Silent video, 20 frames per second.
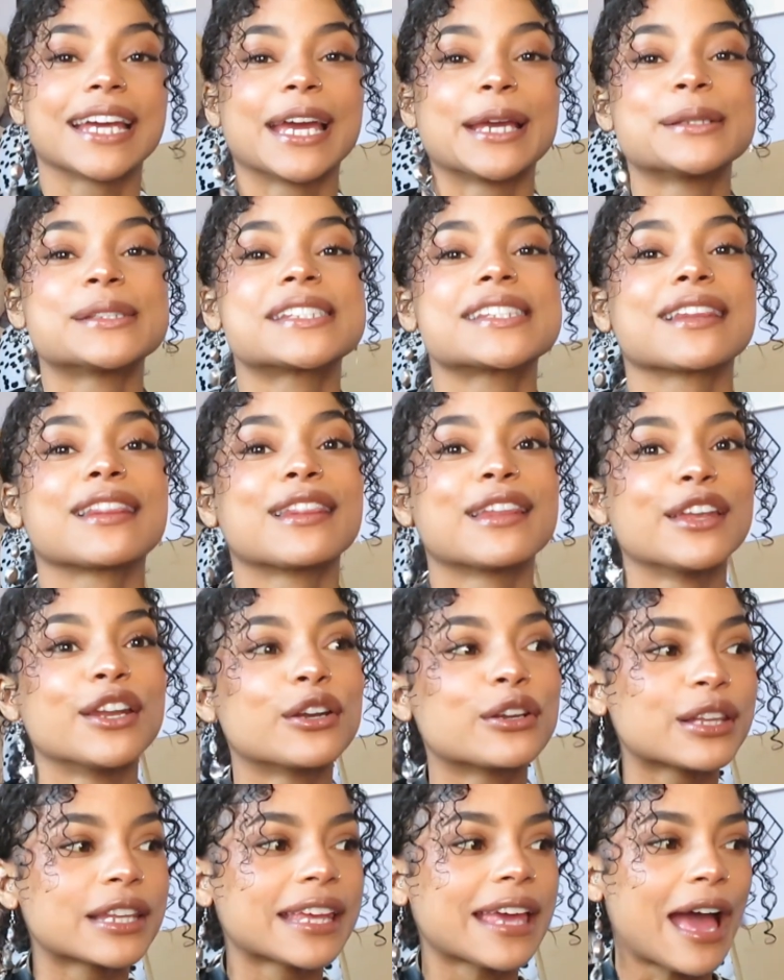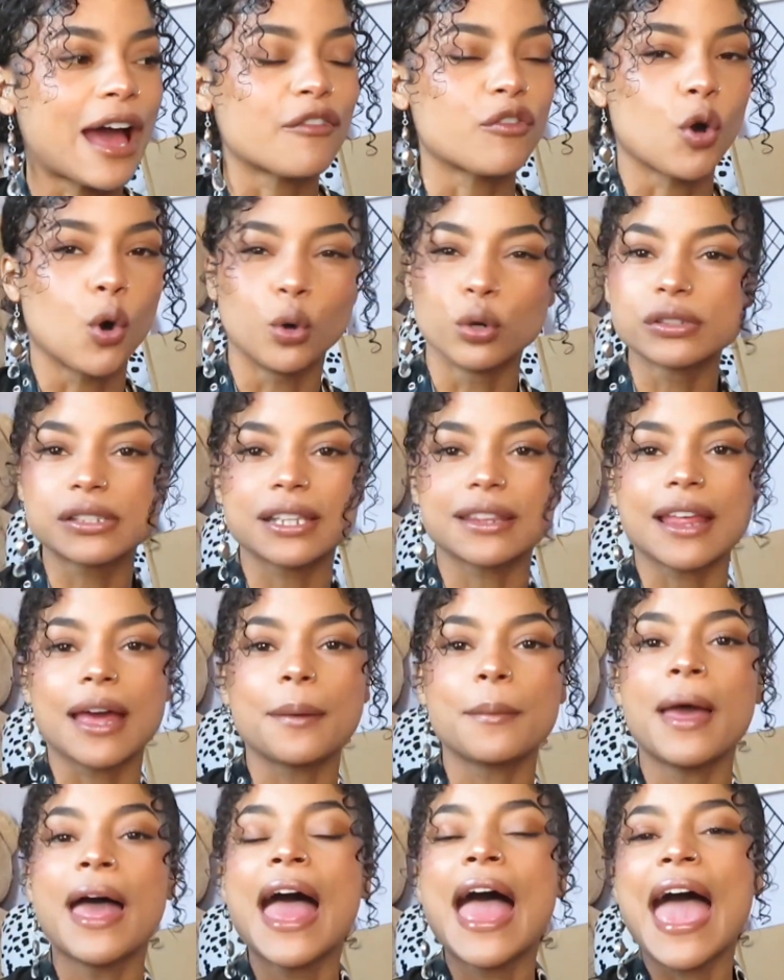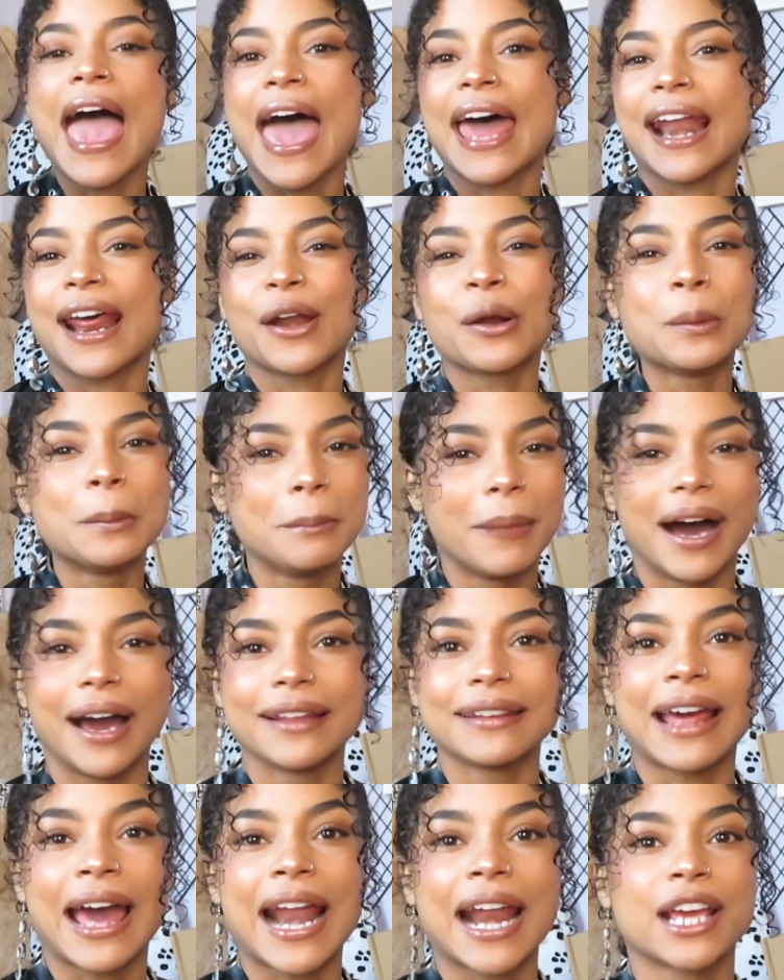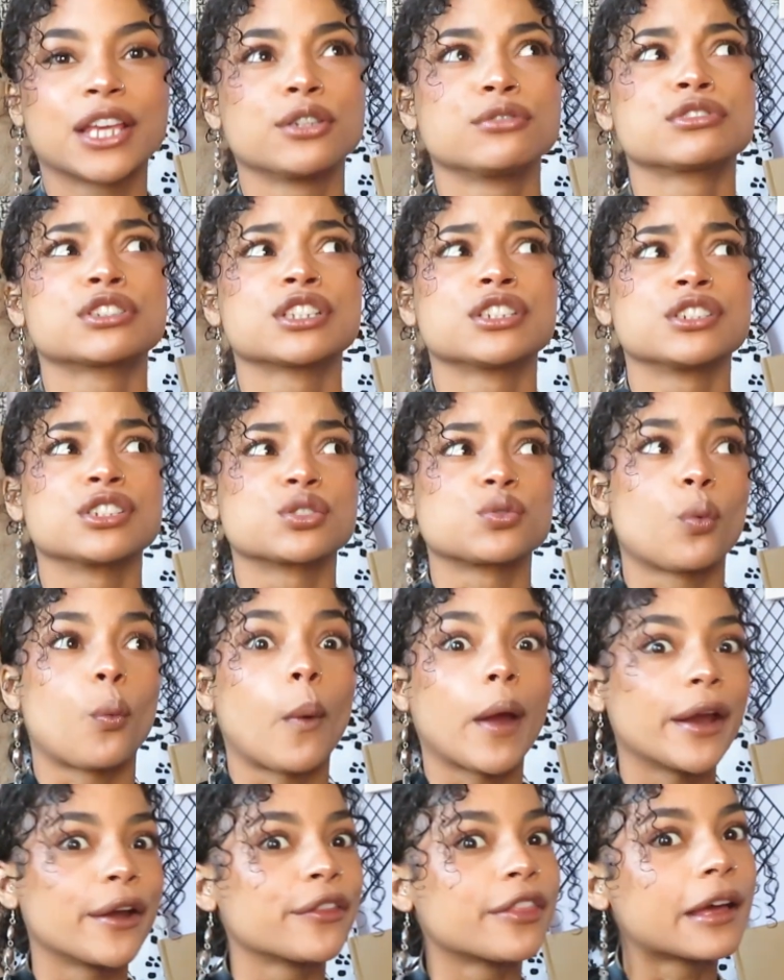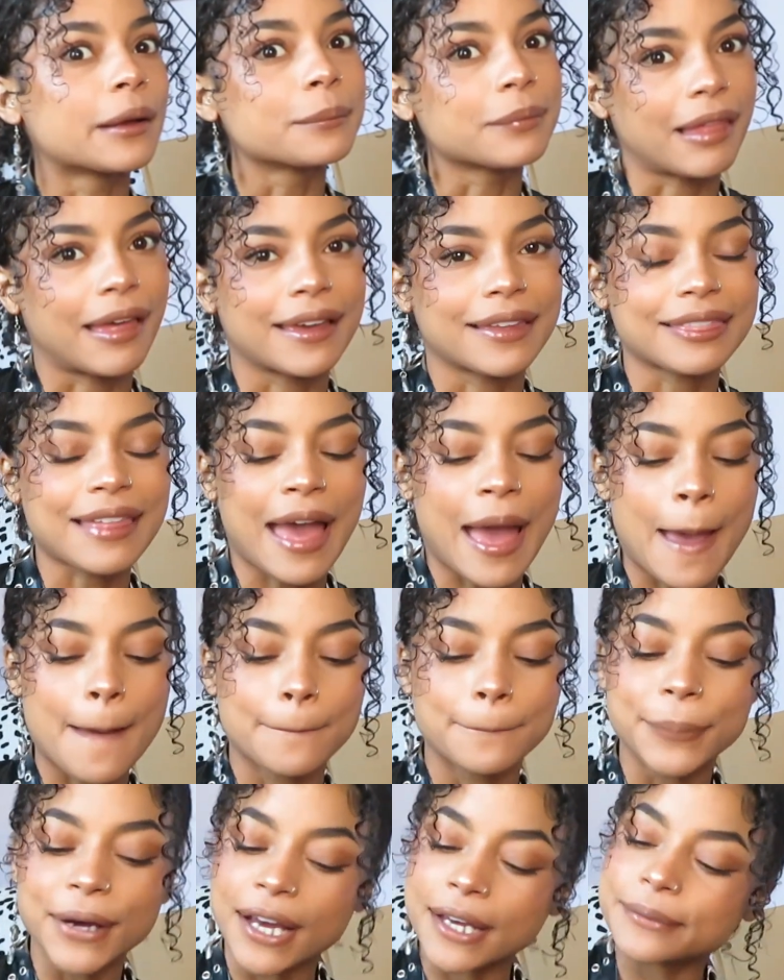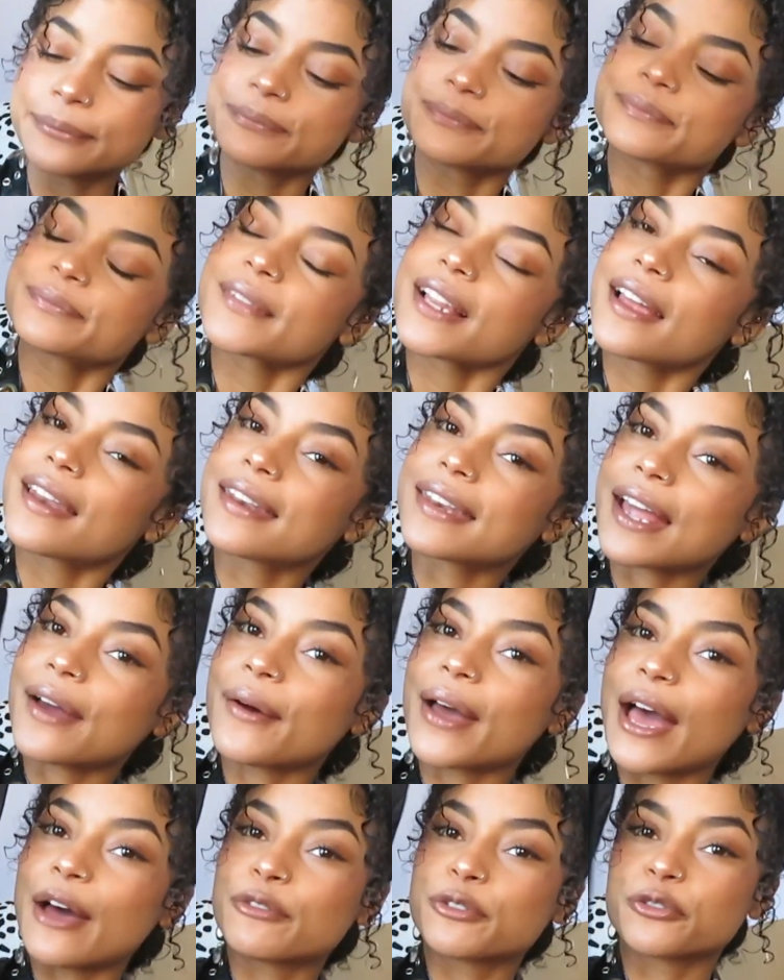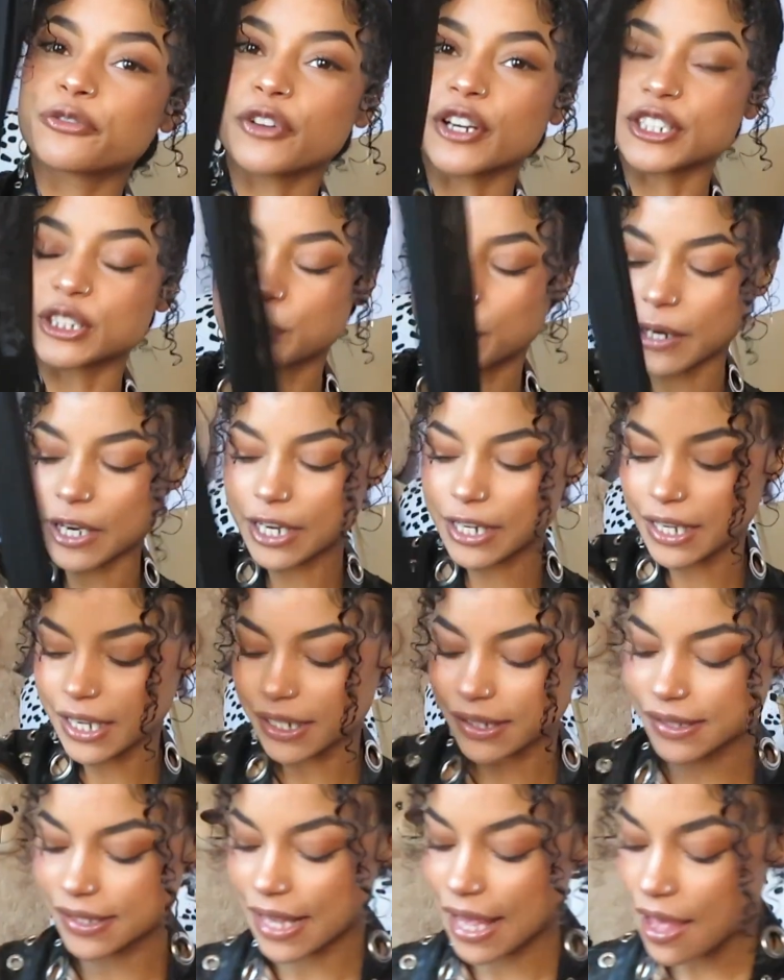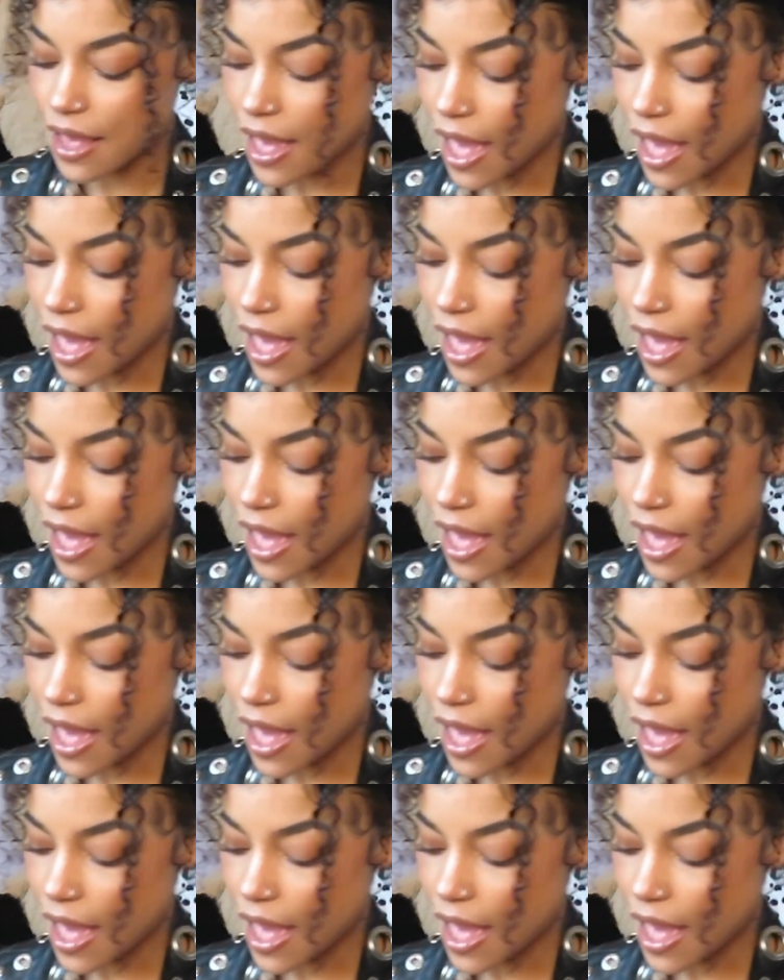tights literally have holes in them and I don't mind that. I usually just wear them like that. But now I have a fresh pair in case